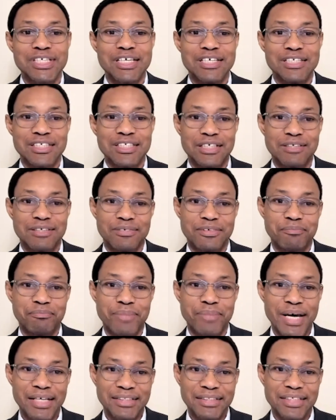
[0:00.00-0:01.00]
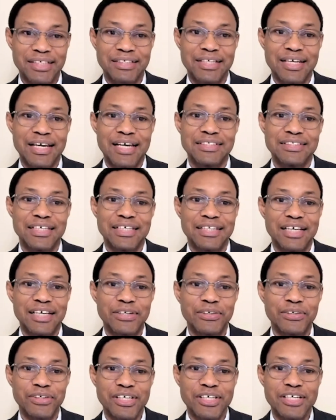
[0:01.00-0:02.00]
is a bile duct cancer that
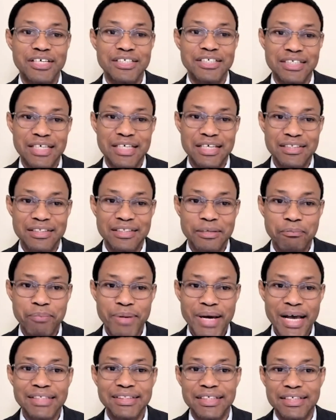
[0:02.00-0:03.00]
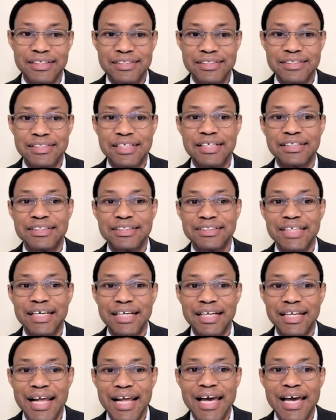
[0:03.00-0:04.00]
occurs in the bile duct cells
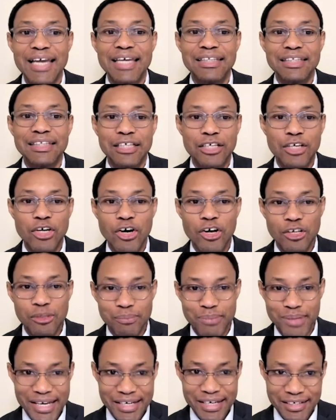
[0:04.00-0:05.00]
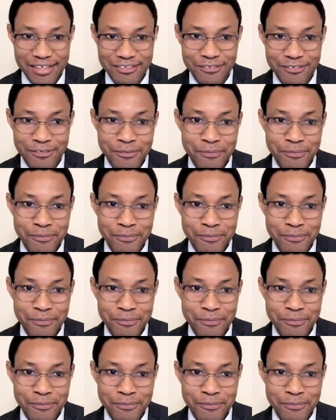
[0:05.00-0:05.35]
that line the gallbladder.